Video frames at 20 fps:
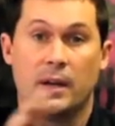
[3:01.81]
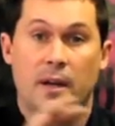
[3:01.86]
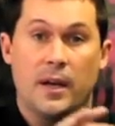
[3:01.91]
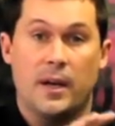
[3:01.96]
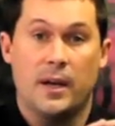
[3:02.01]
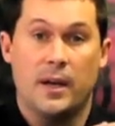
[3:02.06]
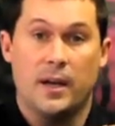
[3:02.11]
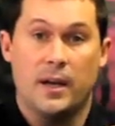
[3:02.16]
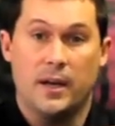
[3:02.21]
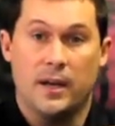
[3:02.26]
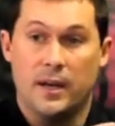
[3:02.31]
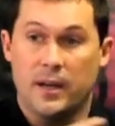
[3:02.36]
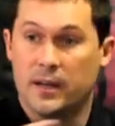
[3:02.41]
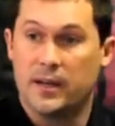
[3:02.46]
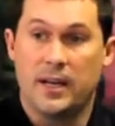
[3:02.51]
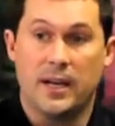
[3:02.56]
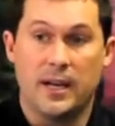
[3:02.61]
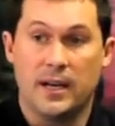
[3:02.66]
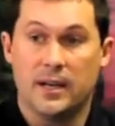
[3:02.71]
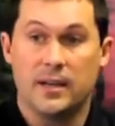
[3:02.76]
and
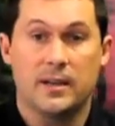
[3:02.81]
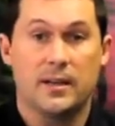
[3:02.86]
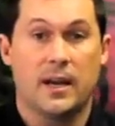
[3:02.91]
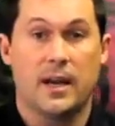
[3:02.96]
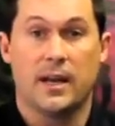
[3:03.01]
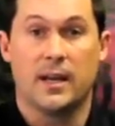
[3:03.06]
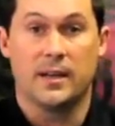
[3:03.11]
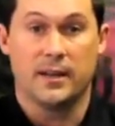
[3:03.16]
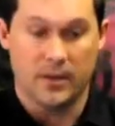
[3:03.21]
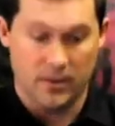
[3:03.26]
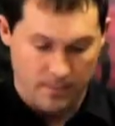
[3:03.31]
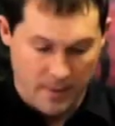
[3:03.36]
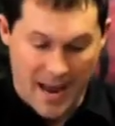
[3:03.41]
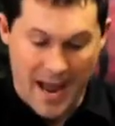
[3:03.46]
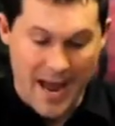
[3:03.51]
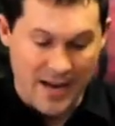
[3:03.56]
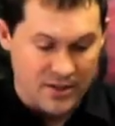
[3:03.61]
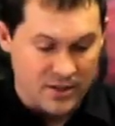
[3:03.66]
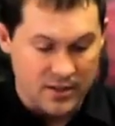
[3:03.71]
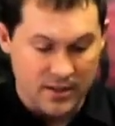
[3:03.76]
Keenan, and they're
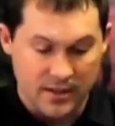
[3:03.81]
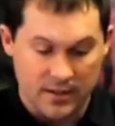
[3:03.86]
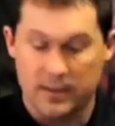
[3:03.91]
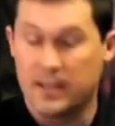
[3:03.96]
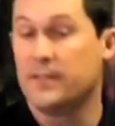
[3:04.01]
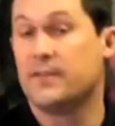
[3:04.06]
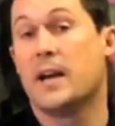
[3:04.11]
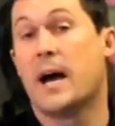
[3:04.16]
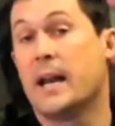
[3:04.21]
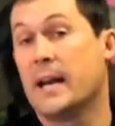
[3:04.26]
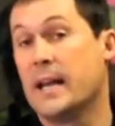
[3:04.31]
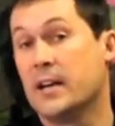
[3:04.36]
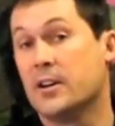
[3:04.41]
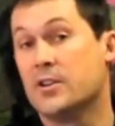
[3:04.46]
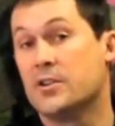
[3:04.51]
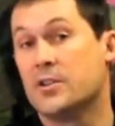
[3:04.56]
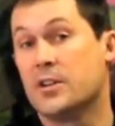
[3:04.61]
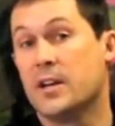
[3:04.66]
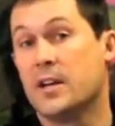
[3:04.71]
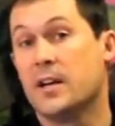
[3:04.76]
passionate, they've got
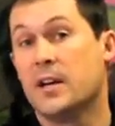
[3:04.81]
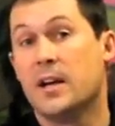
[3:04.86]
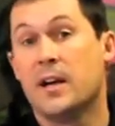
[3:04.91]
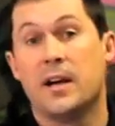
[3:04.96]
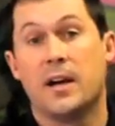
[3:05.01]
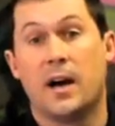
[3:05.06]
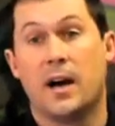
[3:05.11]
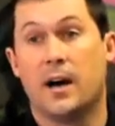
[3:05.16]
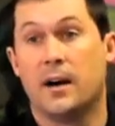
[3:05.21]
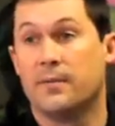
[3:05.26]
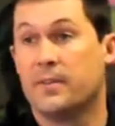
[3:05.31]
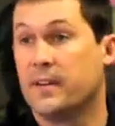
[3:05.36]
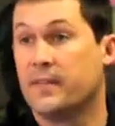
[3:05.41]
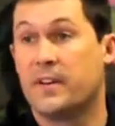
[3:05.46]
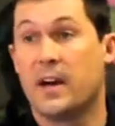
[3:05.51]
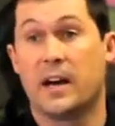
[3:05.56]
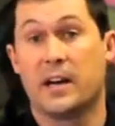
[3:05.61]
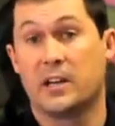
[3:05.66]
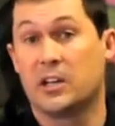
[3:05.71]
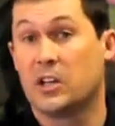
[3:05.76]
energy, they've
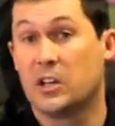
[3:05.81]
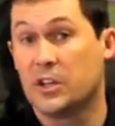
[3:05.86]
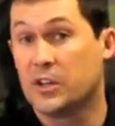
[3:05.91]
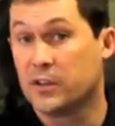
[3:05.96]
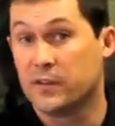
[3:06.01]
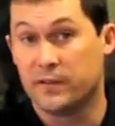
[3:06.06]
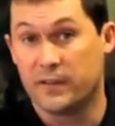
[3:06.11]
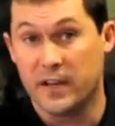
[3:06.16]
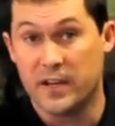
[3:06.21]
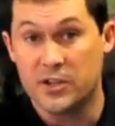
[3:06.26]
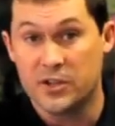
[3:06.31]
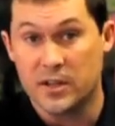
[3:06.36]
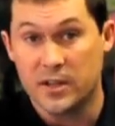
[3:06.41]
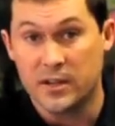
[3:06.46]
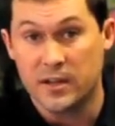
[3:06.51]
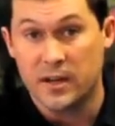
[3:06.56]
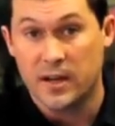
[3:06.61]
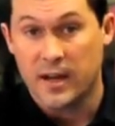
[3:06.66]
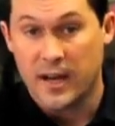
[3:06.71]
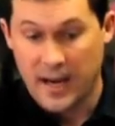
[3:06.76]
got a clear
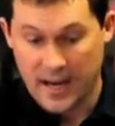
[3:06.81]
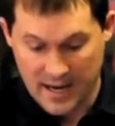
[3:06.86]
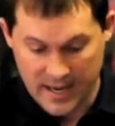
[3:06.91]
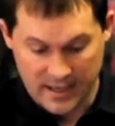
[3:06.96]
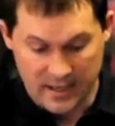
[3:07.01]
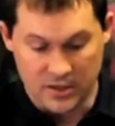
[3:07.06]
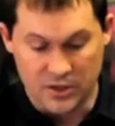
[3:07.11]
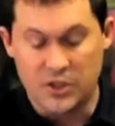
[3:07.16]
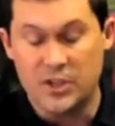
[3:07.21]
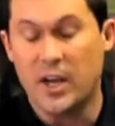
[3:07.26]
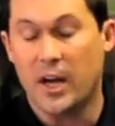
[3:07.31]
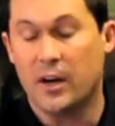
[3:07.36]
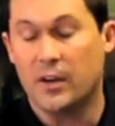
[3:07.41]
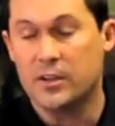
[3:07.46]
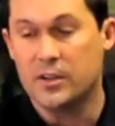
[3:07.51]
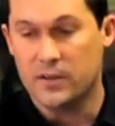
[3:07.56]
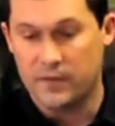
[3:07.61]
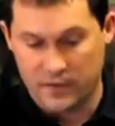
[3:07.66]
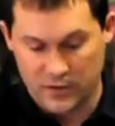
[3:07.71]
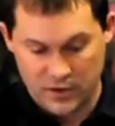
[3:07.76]
vision, and I can
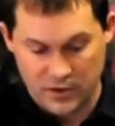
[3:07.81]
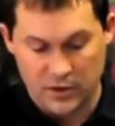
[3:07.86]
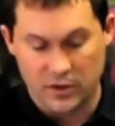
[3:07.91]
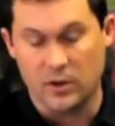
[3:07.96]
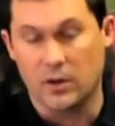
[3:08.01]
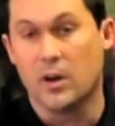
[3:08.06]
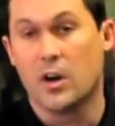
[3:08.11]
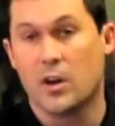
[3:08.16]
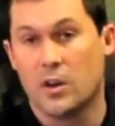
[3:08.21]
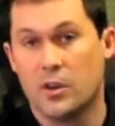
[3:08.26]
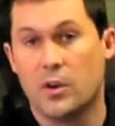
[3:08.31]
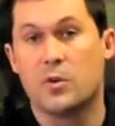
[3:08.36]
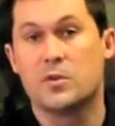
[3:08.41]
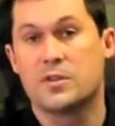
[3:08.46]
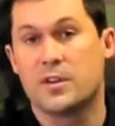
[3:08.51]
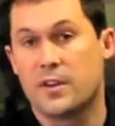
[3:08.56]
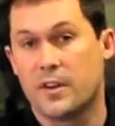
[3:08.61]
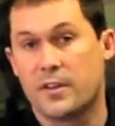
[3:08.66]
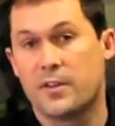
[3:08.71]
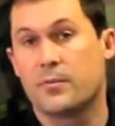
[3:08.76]
tell you for sure those
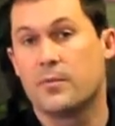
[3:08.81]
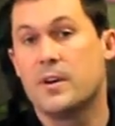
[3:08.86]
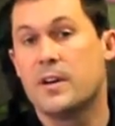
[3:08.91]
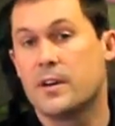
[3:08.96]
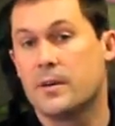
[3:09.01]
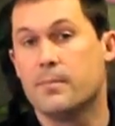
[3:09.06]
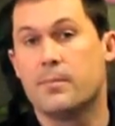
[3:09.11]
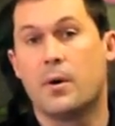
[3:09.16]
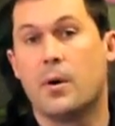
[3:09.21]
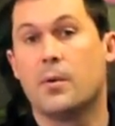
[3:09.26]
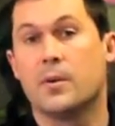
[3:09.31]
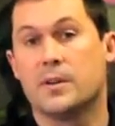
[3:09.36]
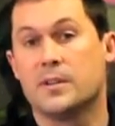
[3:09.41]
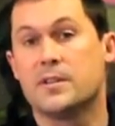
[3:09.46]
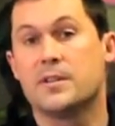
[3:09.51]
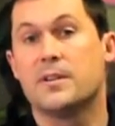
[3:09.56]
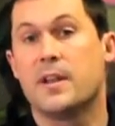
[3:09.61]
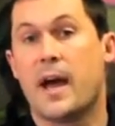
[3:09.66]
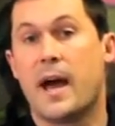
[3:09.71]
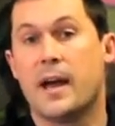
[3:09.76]
are the three
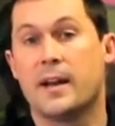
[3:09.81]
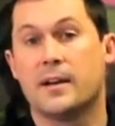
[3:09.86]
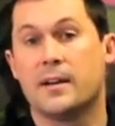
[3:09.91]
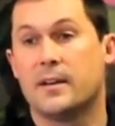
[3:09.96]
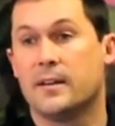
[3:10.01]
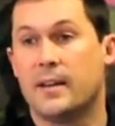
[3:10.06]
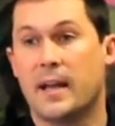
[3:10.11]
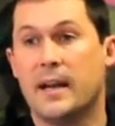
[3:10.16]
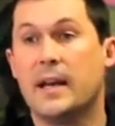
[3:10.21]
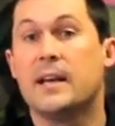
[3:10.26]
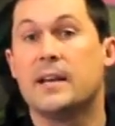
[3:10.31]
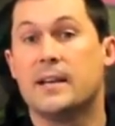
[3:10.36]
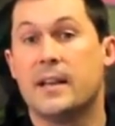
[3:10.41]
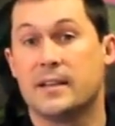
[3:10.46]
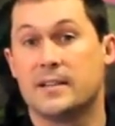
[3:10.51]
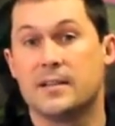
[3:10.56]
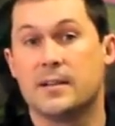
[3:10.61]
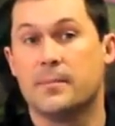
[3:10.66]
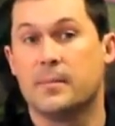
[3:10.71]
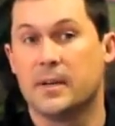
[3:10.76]
components
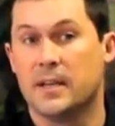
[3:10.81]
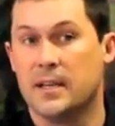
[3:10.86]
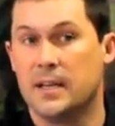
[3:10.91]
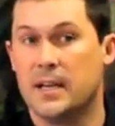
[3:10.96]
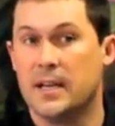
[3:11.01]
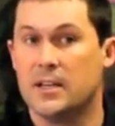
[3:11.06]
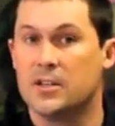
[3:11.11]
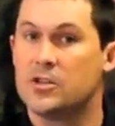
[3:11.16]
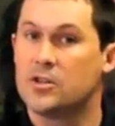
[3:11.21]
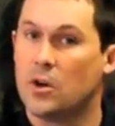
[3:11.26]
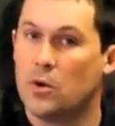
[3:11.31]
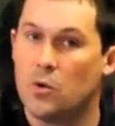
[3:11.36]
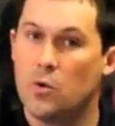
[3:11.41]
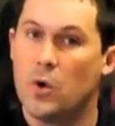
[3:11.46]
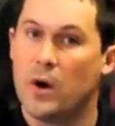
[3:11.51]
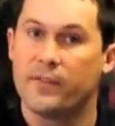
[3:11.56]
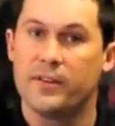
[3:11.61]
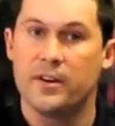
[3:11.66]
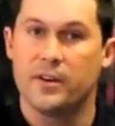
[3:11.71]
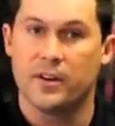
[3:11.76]
that somebody needs. So
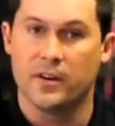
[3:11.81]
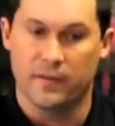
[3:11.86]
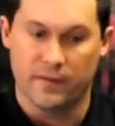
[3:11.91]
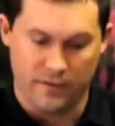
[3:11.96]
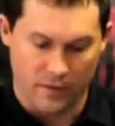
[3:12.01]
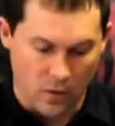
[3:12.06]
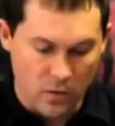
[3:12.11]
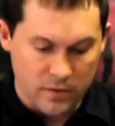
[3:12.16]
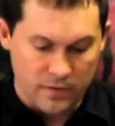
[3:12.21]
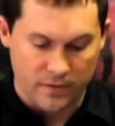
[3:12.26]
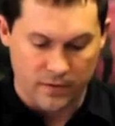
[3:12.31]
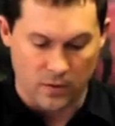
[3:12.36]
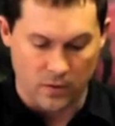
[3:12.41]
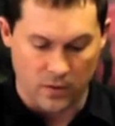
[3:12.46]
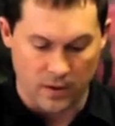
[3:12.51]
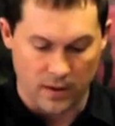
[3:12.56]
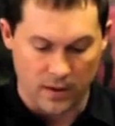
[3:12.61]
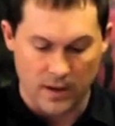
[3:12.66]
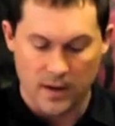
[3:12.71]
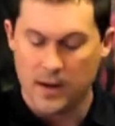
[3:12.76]
whoever you're going to vote
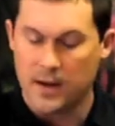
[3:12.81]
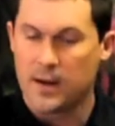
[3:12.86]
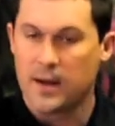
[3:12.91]
for,